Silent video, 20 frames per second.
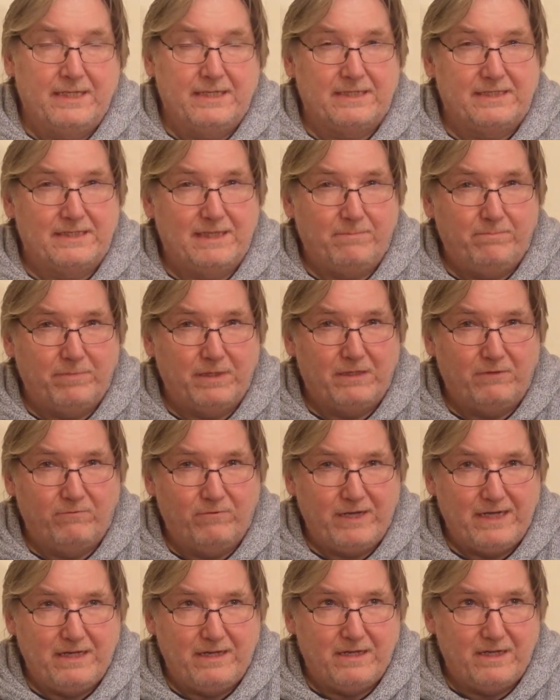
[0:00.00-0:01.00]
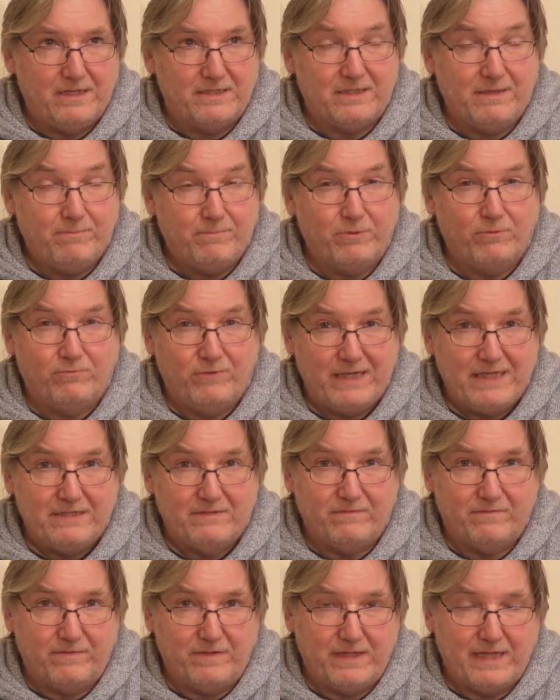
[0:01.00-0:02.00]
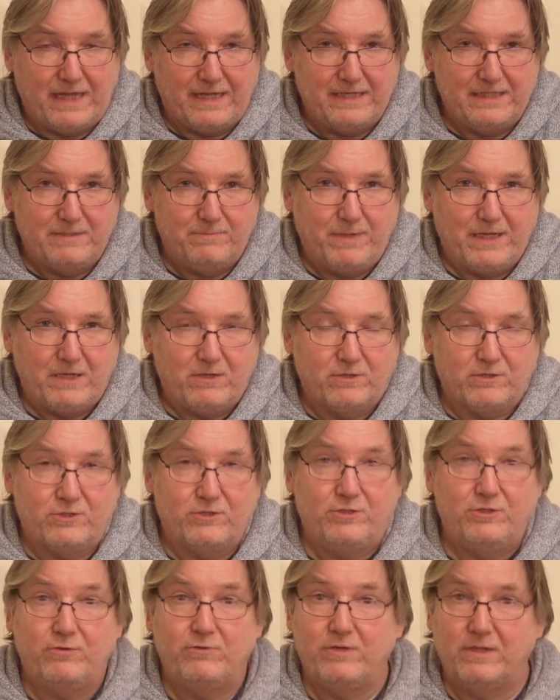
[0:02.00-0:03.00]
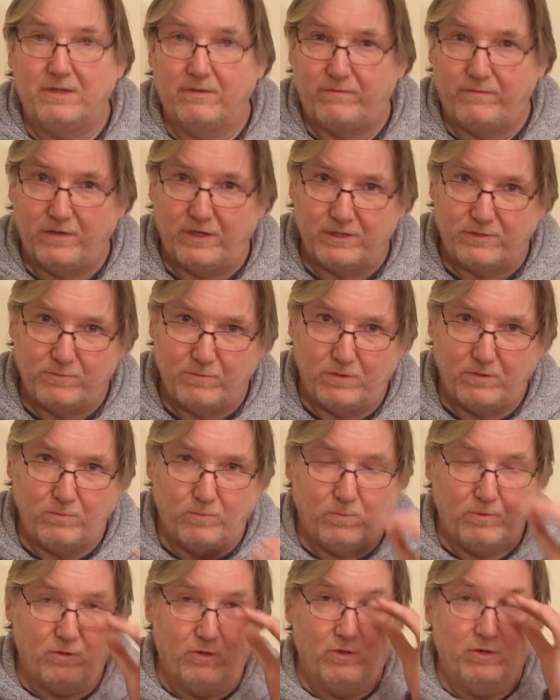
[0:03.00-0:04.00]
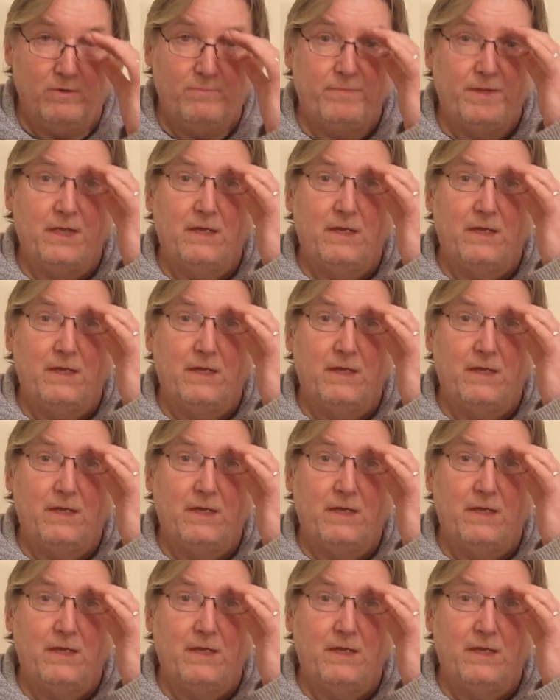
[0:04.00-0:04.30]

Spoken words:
Simple reason for that is because during the First World War